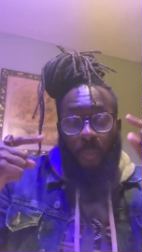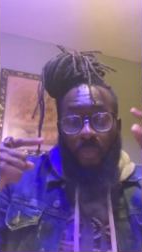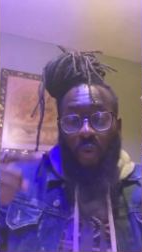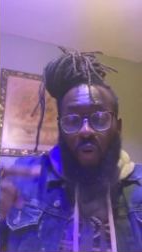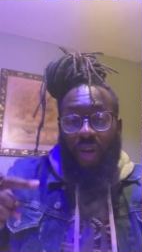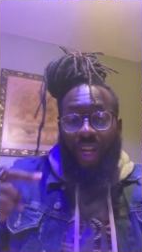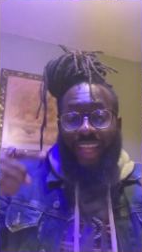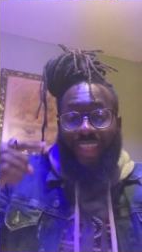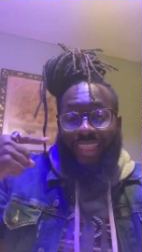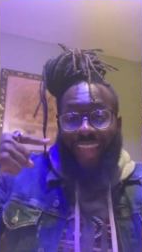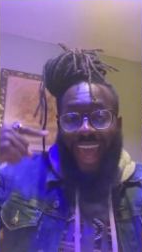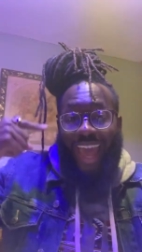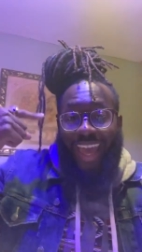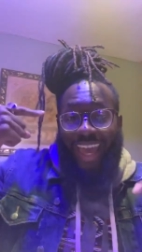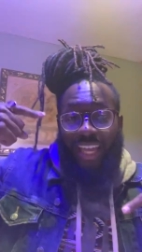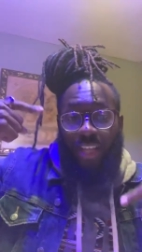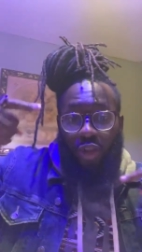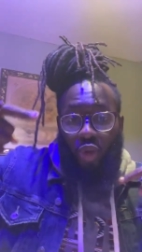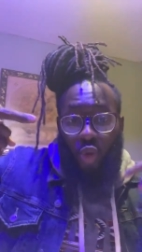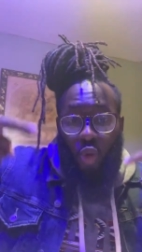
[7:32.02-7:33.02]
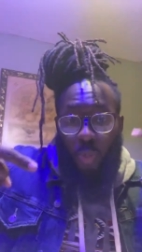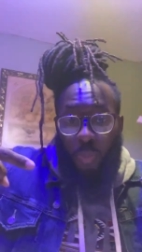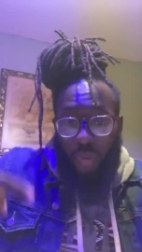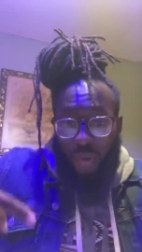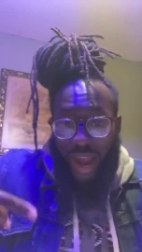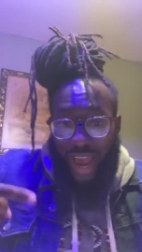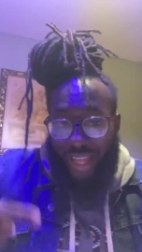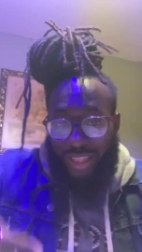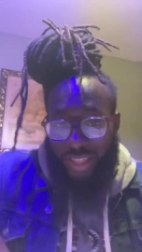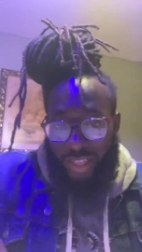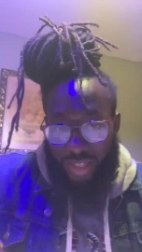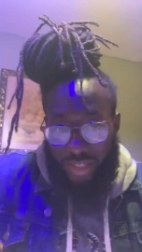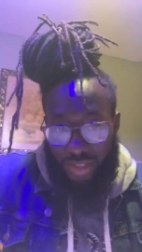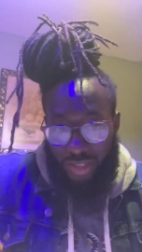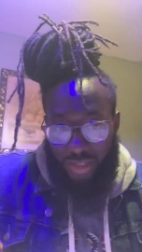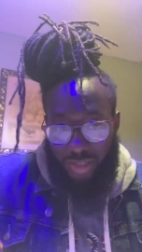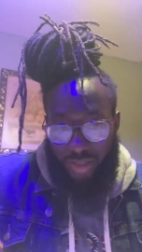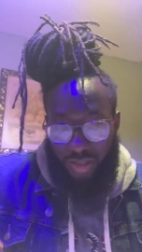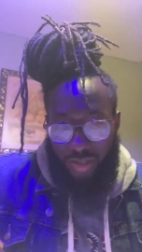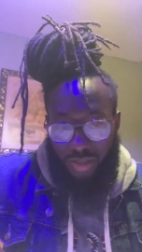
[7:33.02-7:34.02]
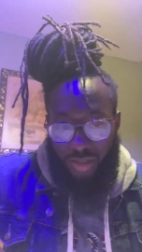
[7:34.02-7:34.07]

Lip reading: putting that into practice.